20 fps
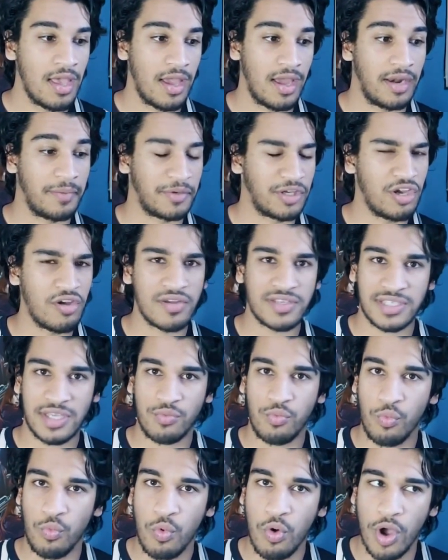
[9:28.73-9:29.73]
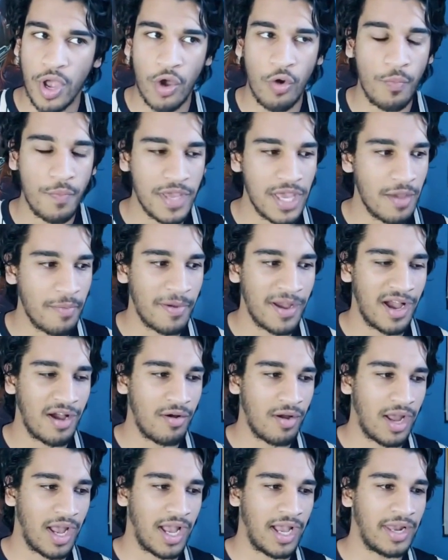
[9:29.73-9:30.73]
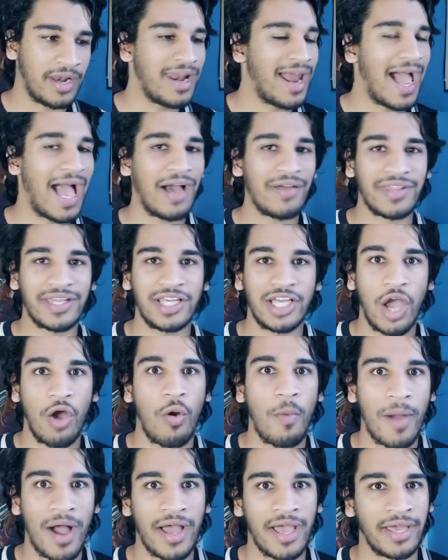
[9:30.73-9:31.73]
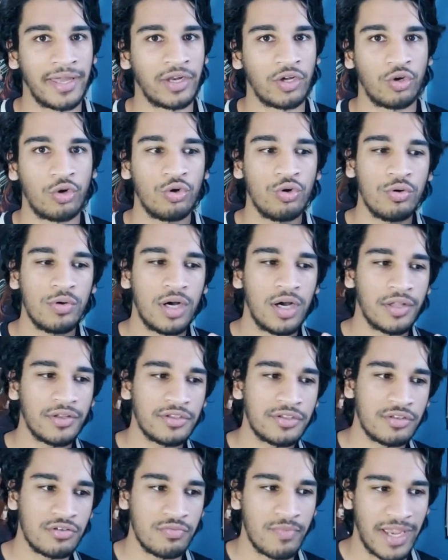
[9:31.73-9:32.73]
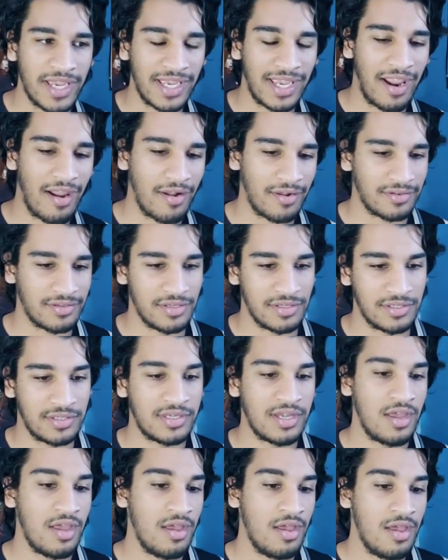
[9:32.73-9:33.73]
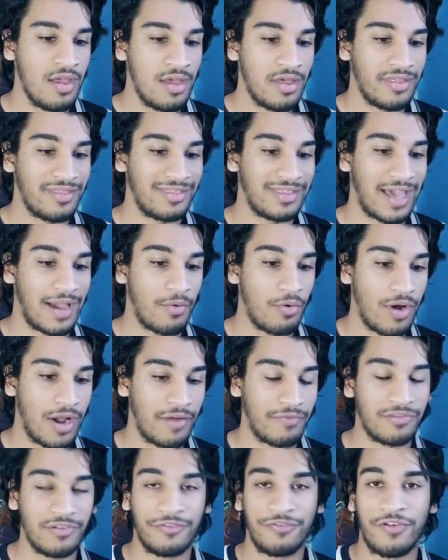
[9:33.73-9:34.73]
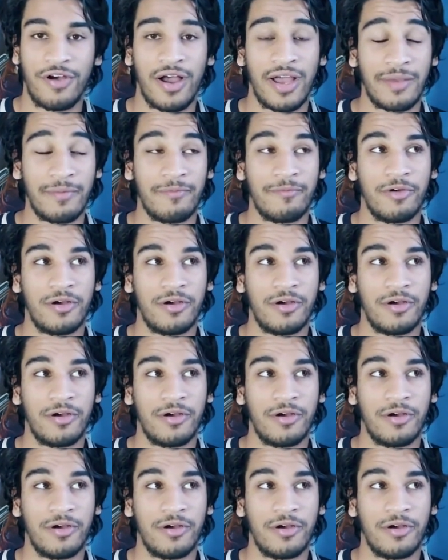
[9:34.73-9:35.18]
And I'm curious what it will be about and how they go about it, and who are the two main characters that will have the fight.